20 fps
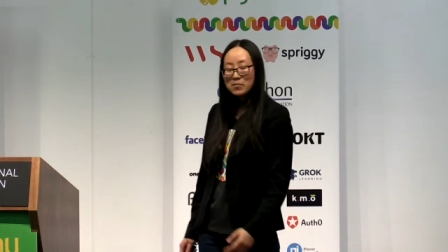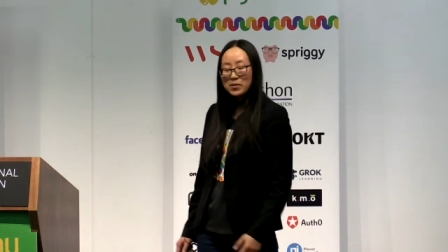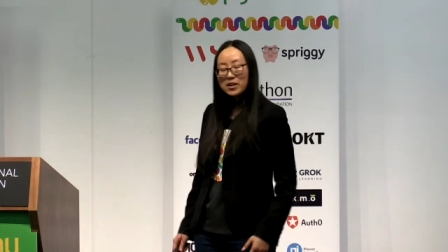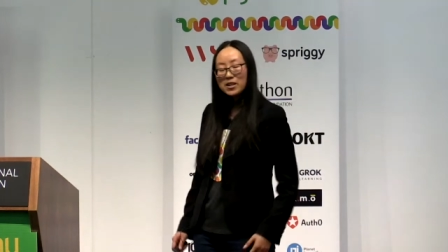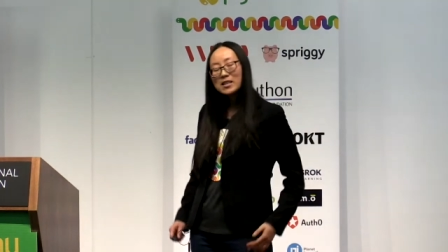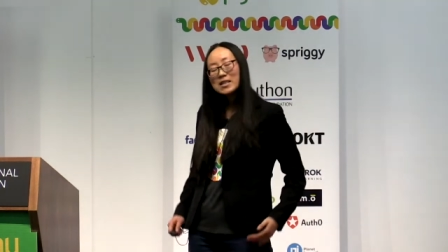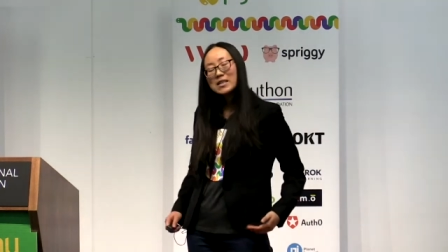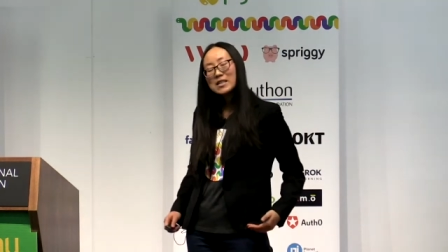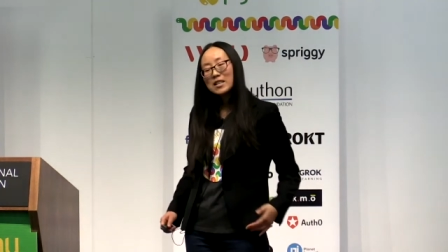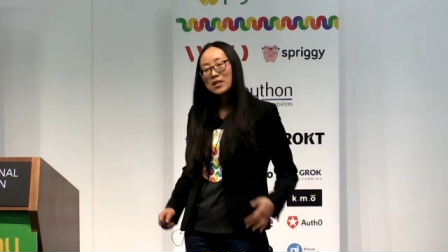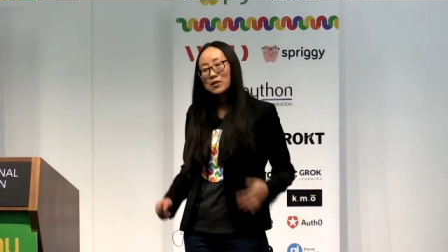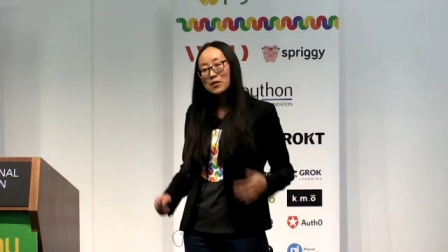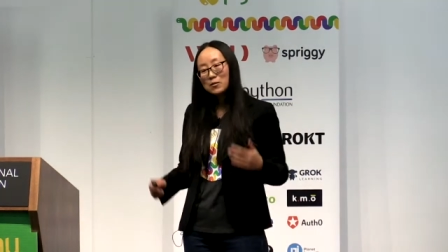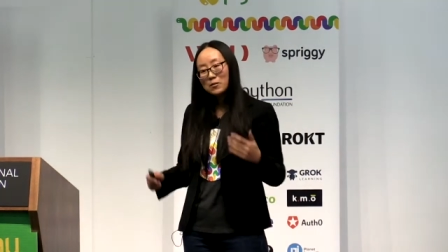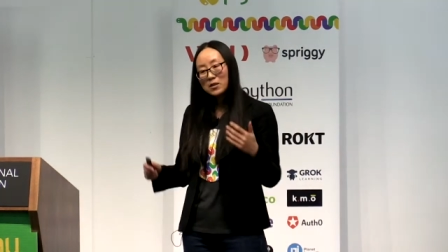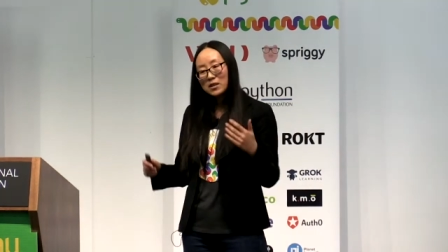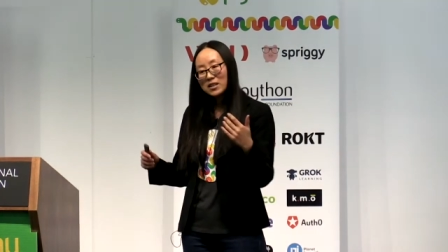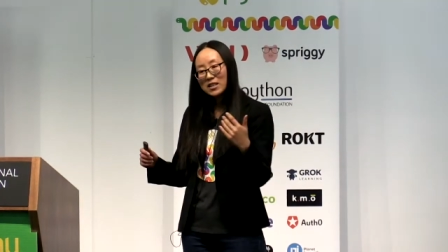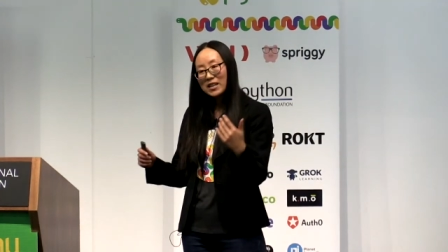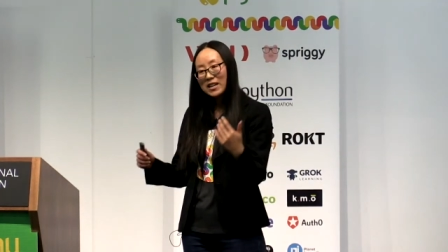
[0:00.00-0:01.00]
but instead of
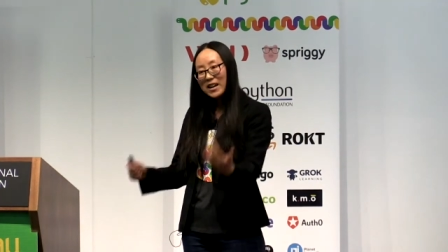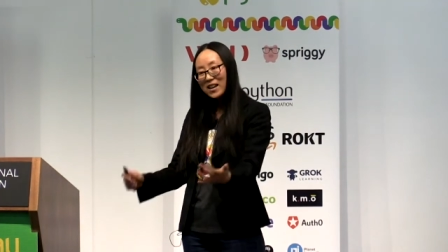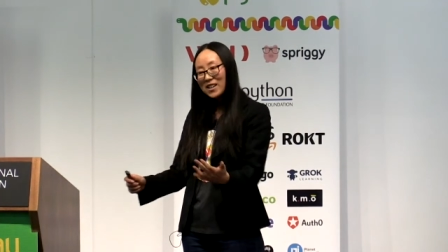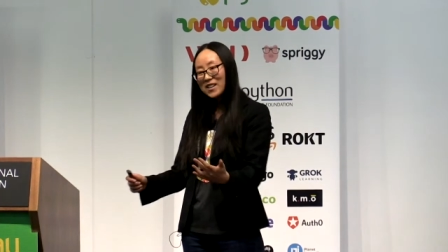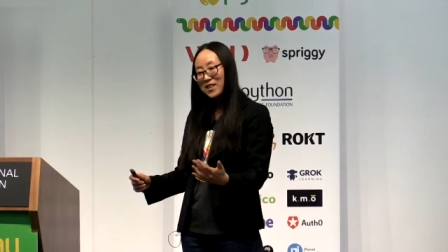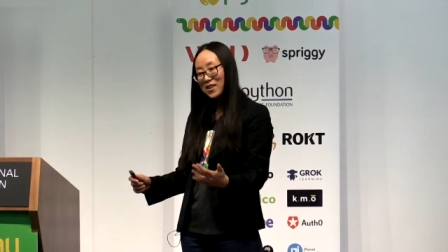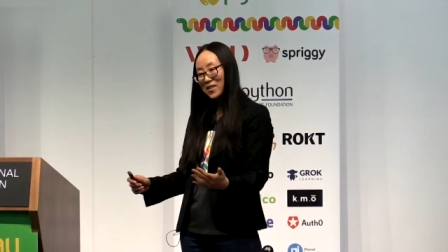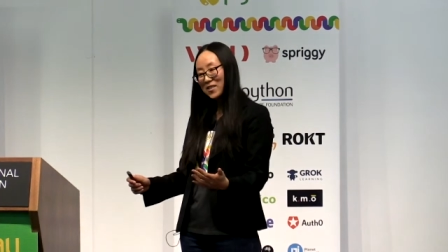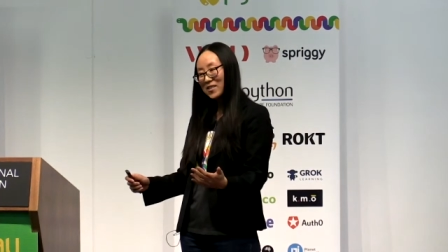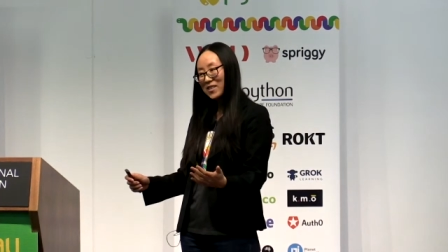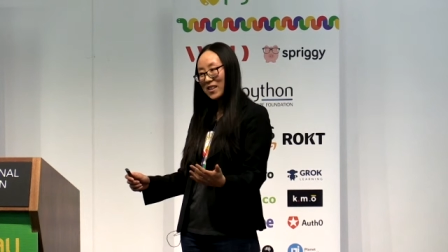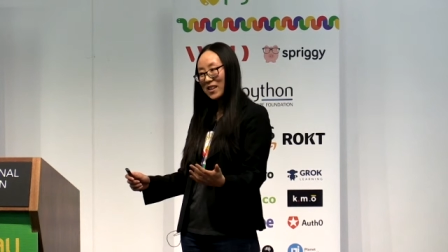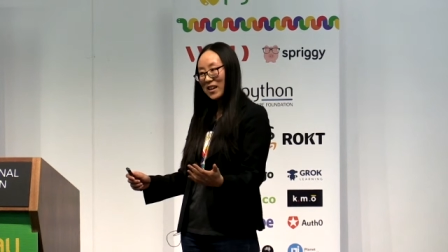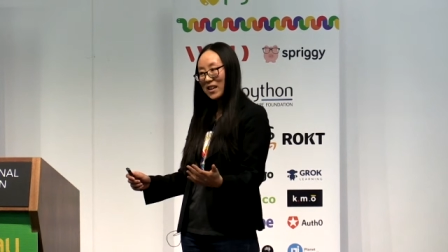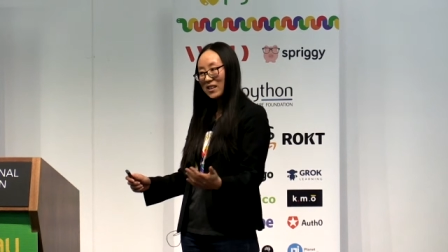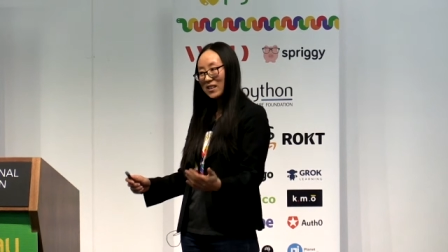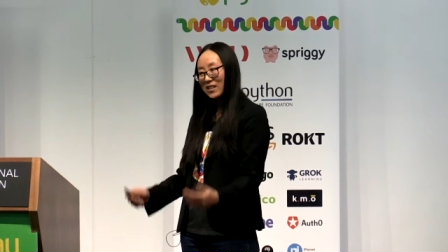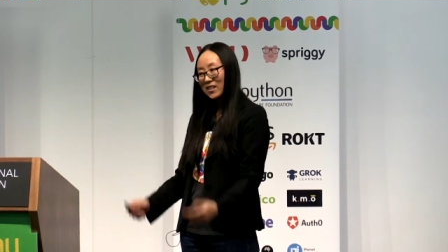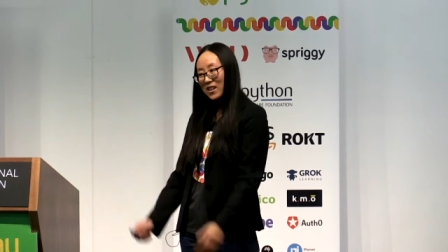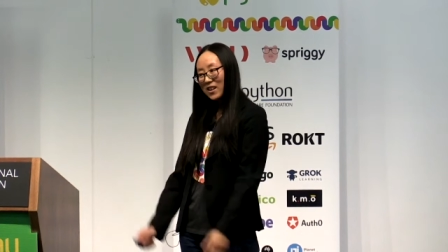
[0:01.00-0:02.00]
telling you
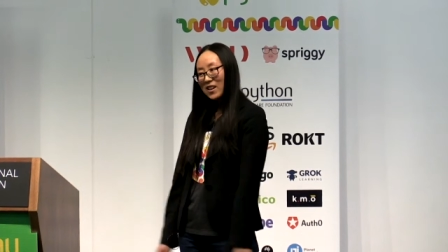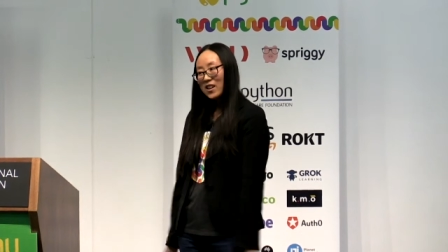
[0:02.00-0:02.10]
that,